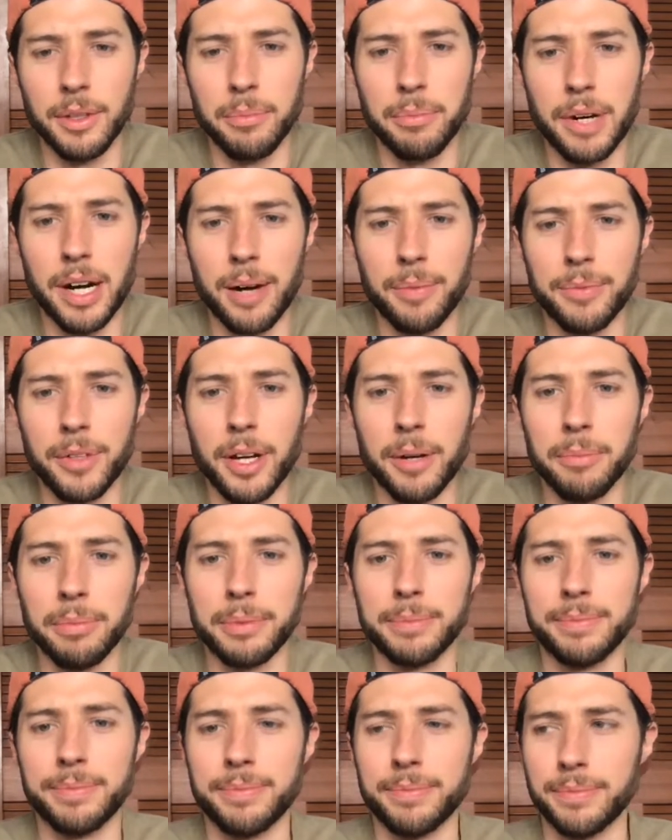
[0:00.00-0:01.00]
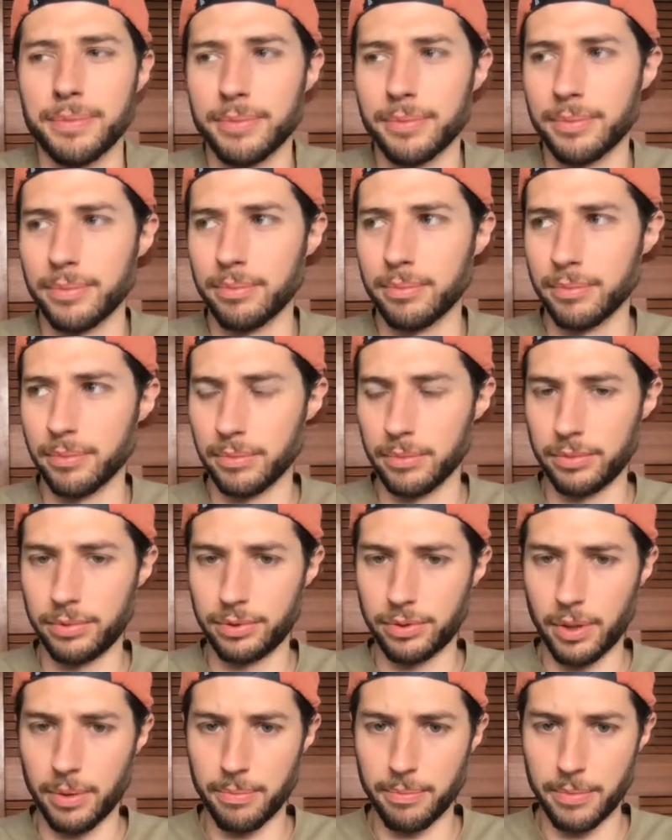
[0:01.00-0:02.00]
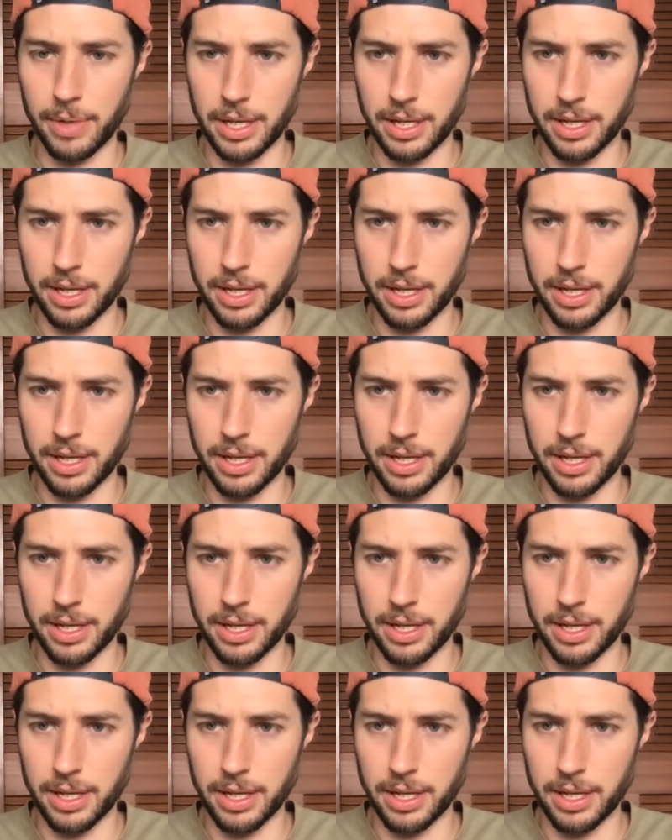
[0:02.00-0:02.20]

popped up from